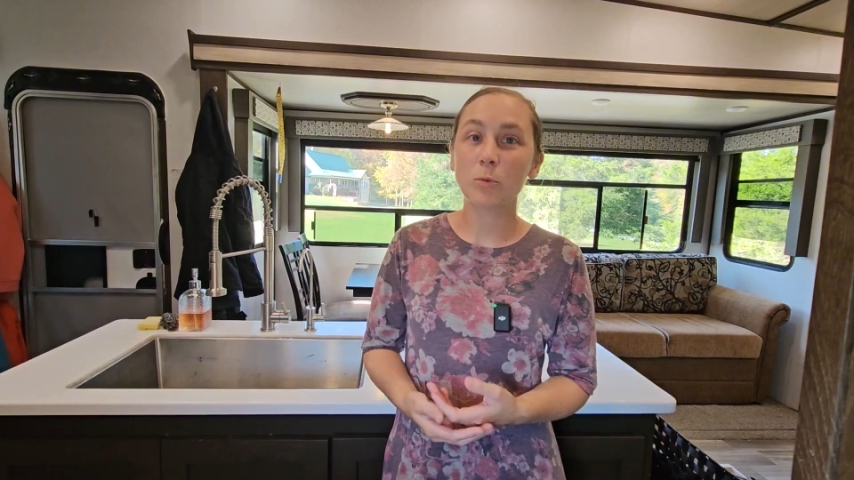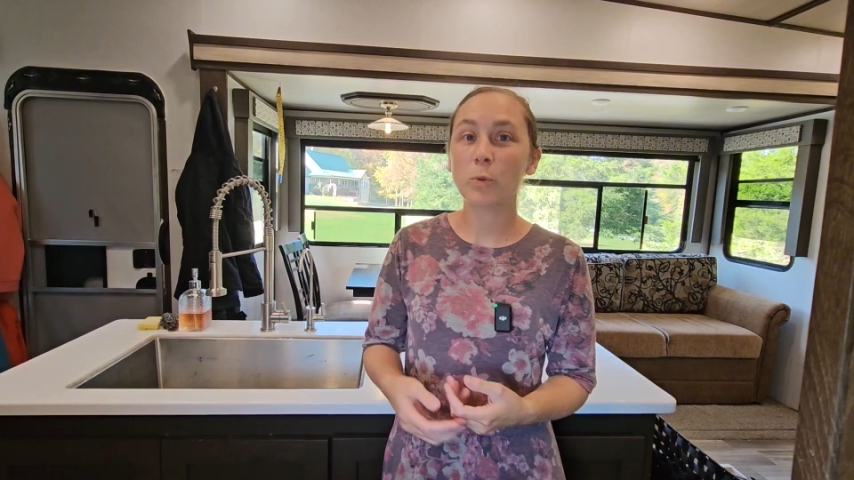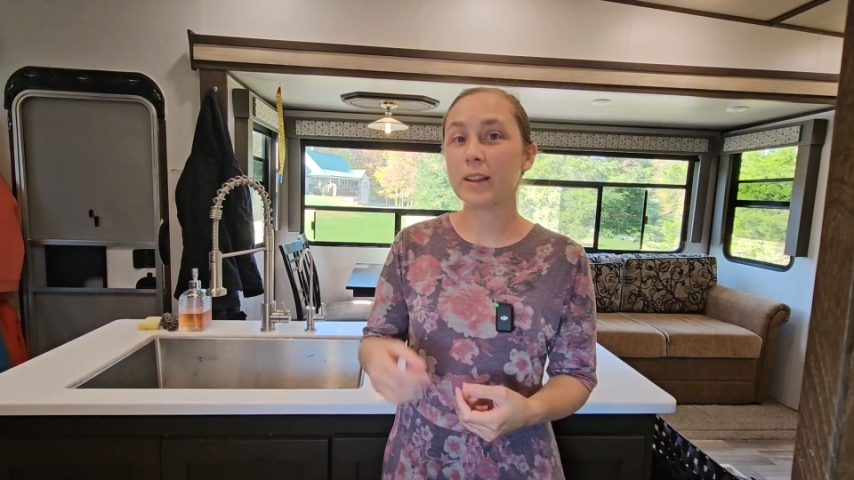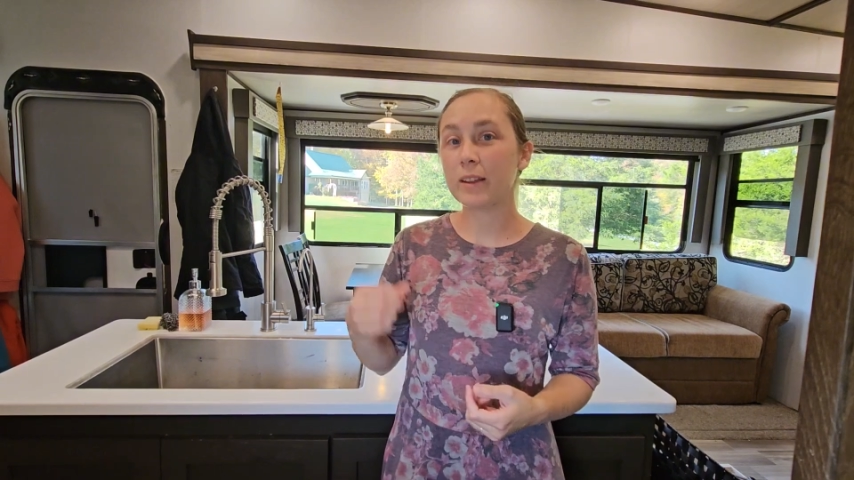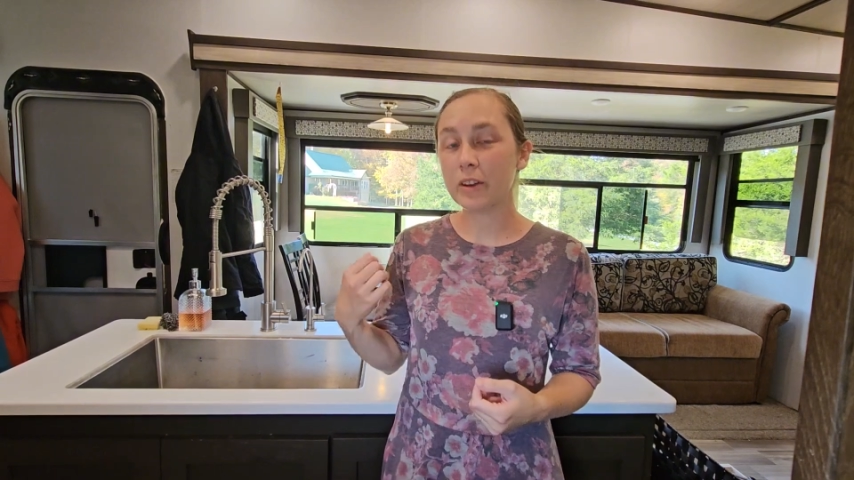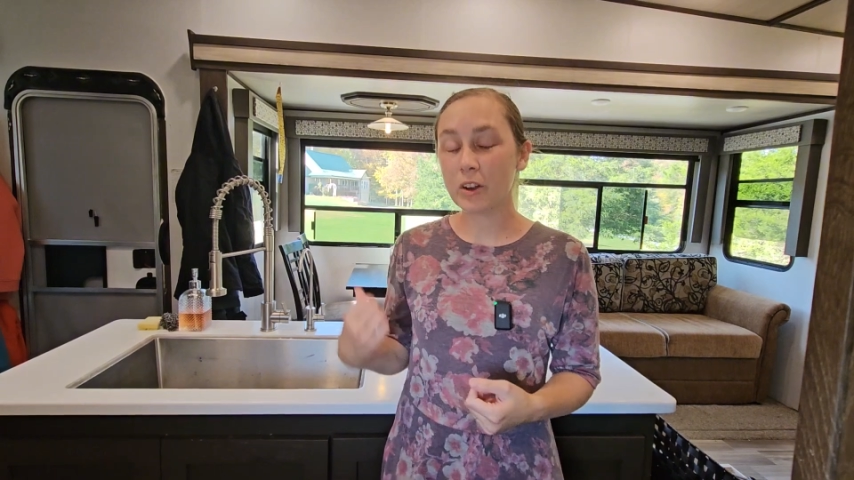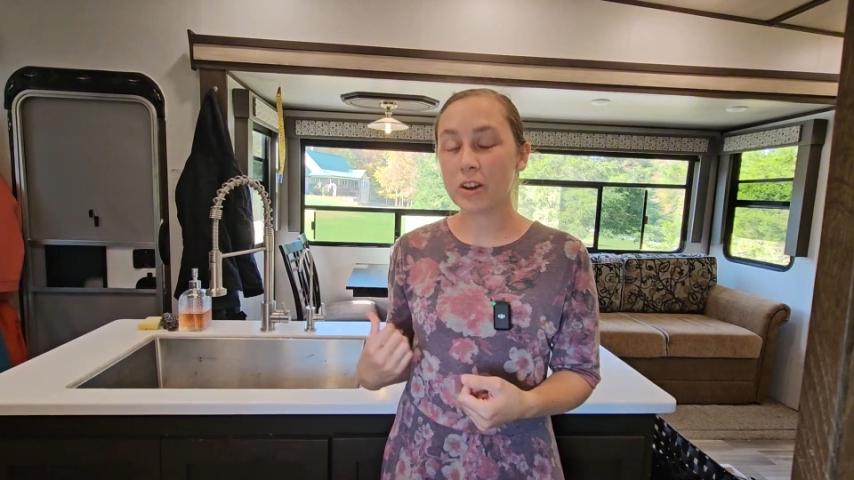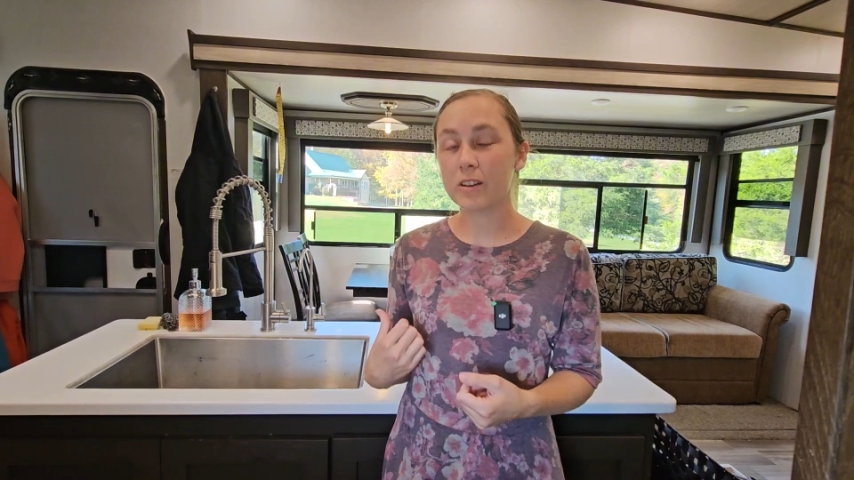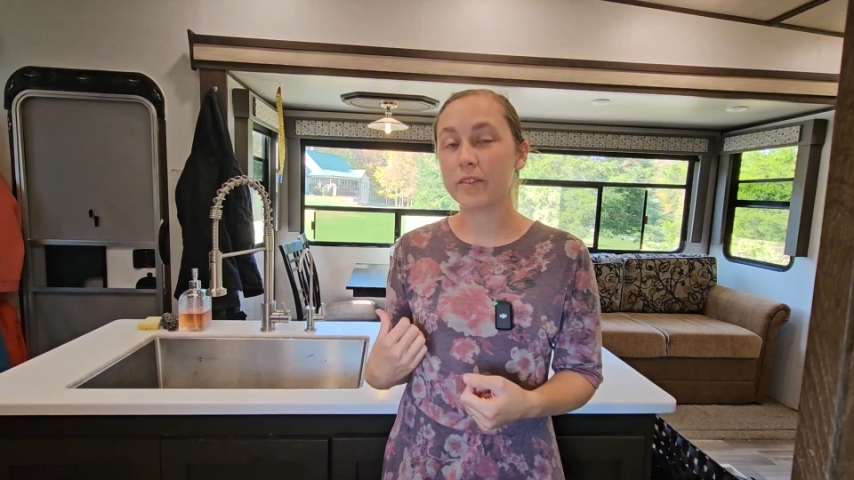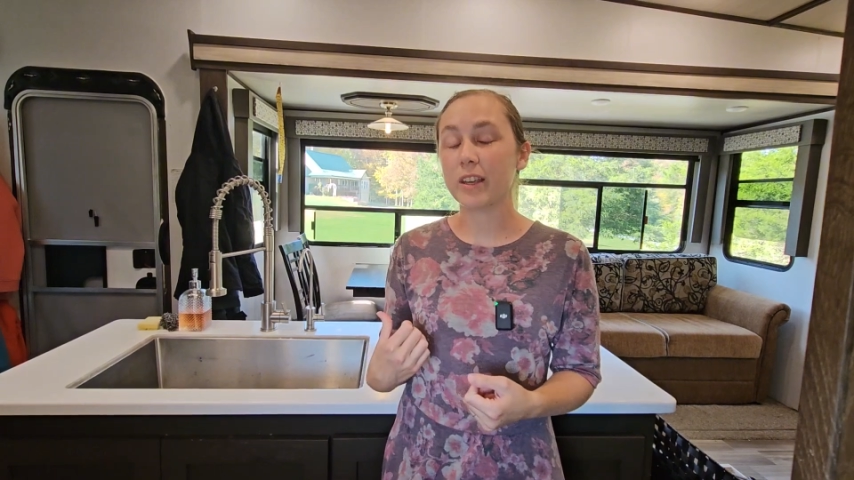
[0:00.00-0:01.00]
we live in an
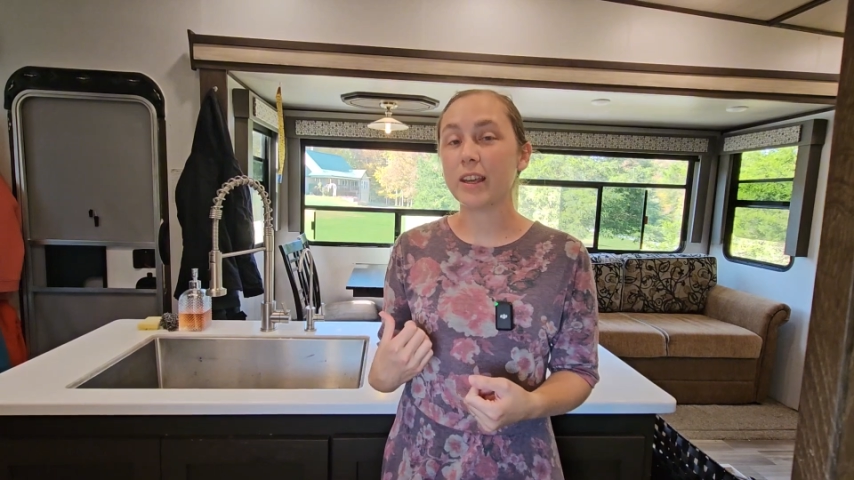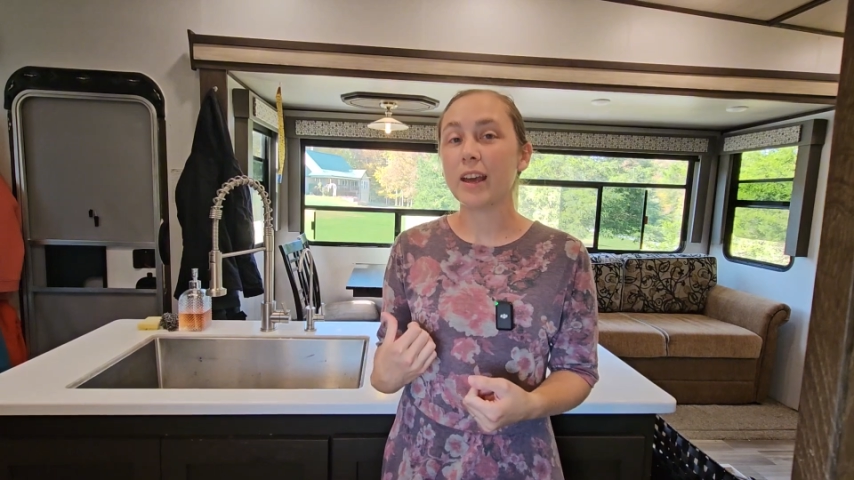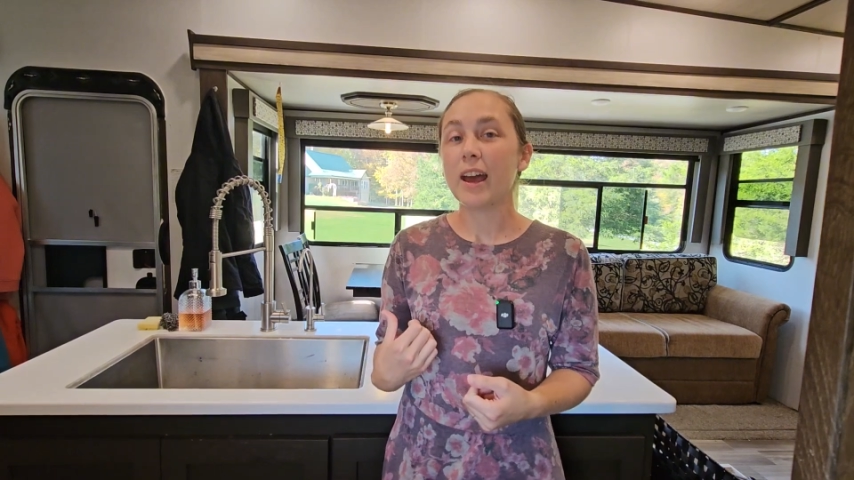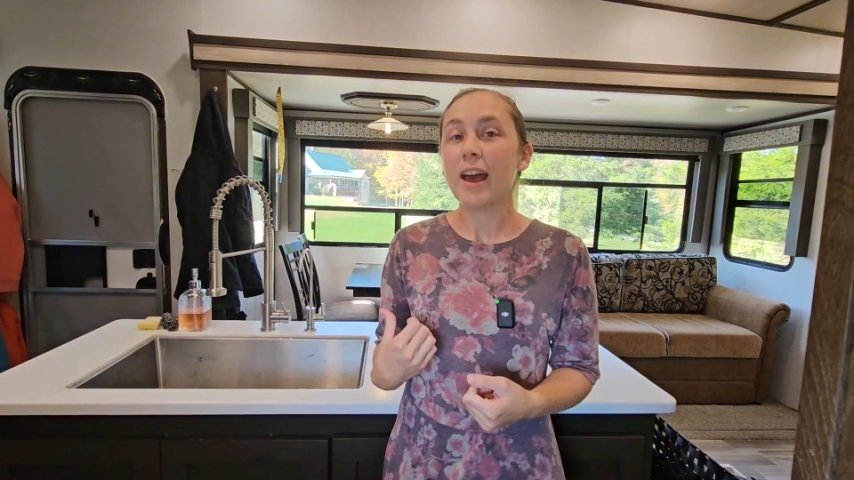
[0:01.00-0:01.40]
RV,